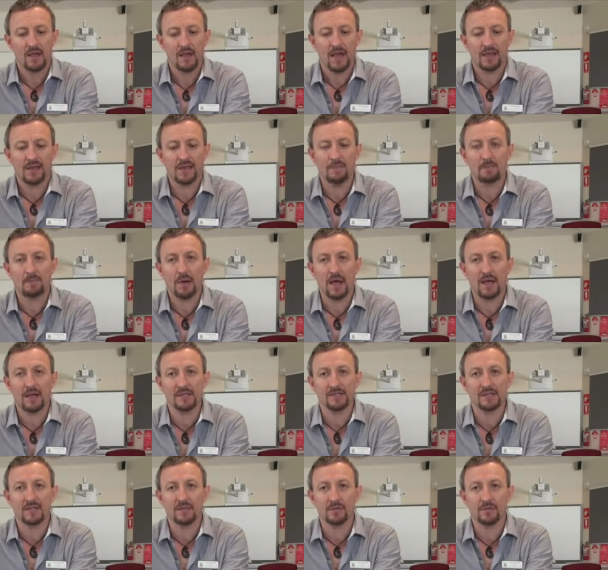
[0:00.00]
and then
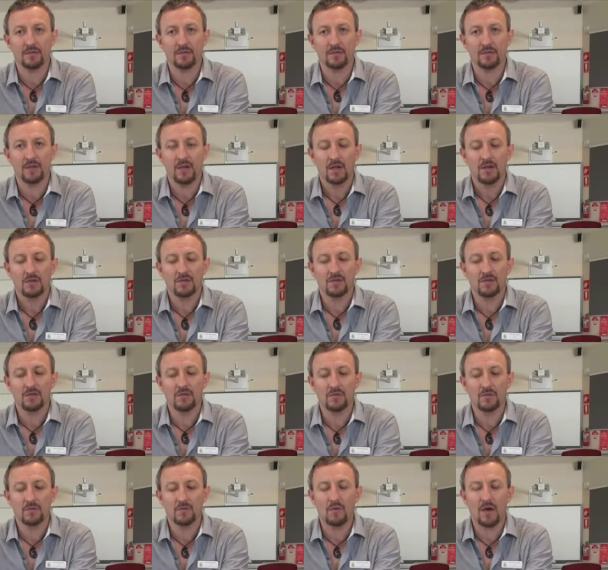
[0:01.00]
pass it on
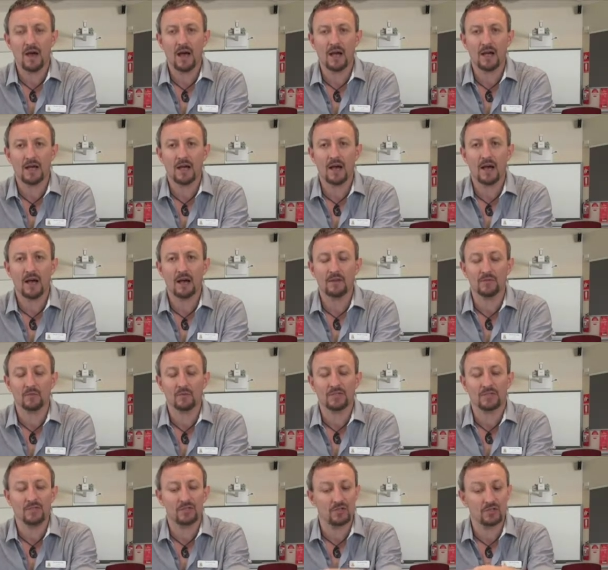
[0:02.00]
to a cart
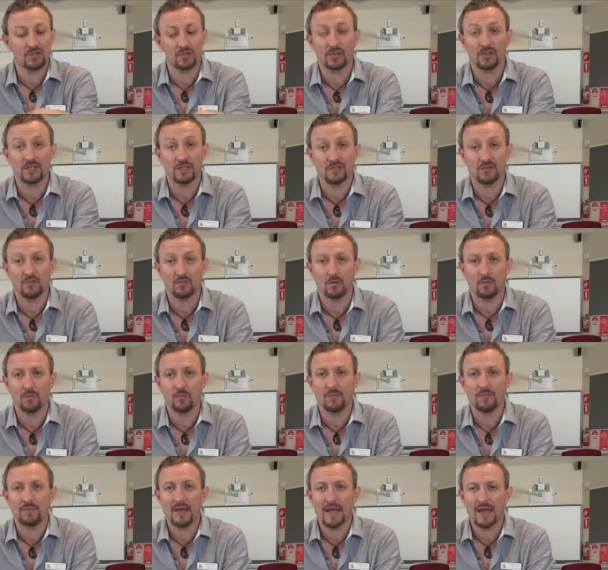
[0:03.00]
which has just got its
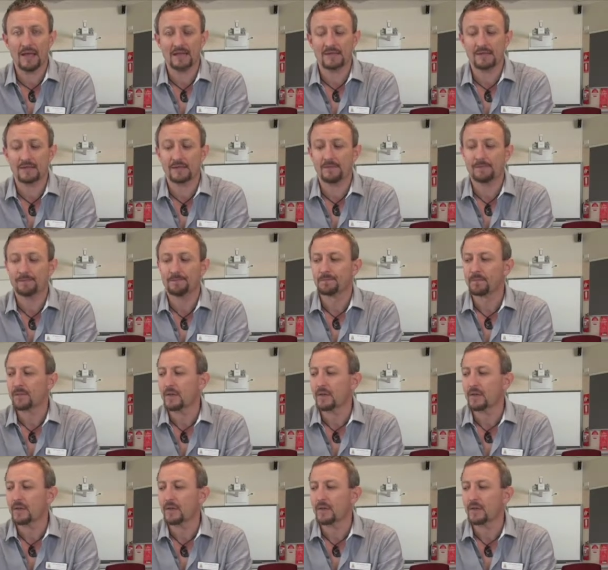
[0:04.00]
normal mass.